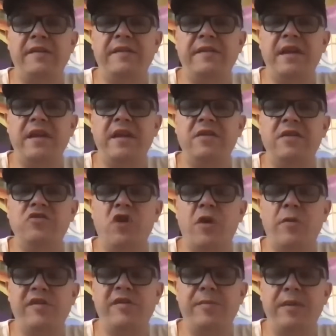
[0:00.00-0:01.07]
in
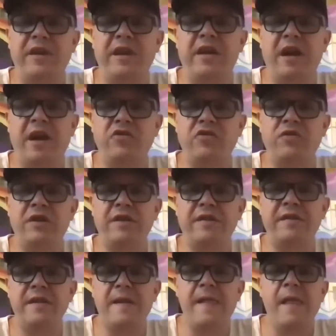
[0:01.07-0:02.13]
German-speaking countries,
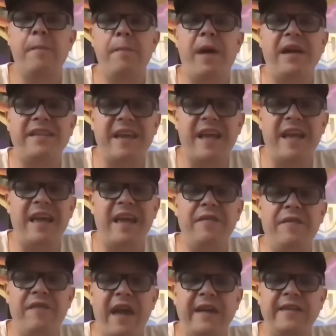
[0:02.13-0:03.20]
but in
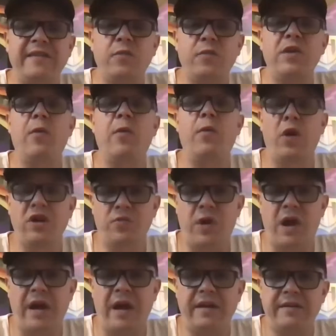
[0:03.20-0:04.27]
fact, we are
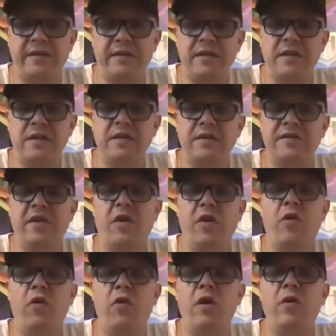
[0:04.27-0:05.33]
worldwide.
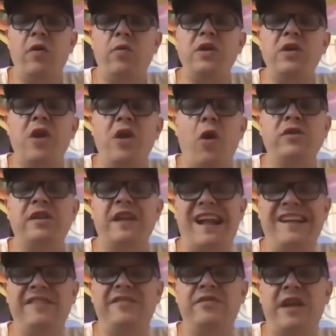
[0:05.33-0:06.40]
So we know that
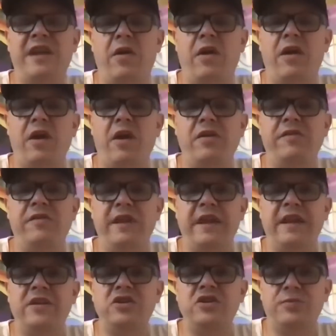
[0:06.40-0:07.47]
also there are a lot of
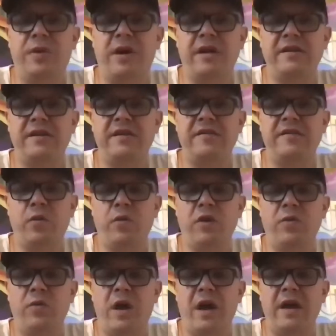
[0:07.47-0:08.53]
English partners
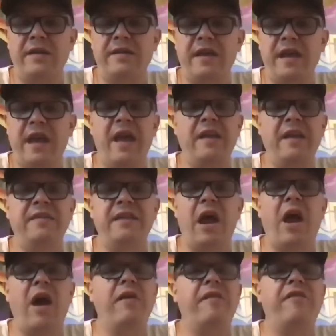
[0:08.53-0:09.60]
worldwide, and they
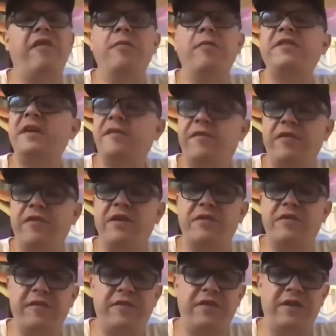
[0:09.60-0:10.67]
are from different
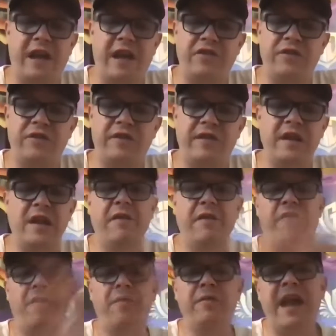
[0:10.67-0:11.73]
countries,
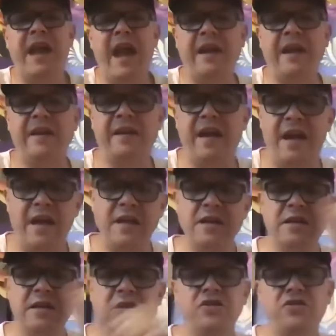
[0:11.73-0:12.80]
from Canada
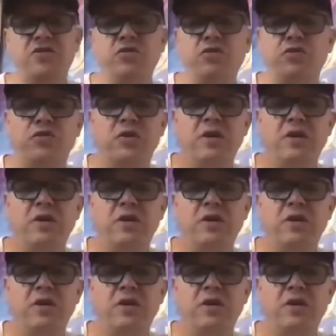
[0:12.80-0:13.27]
to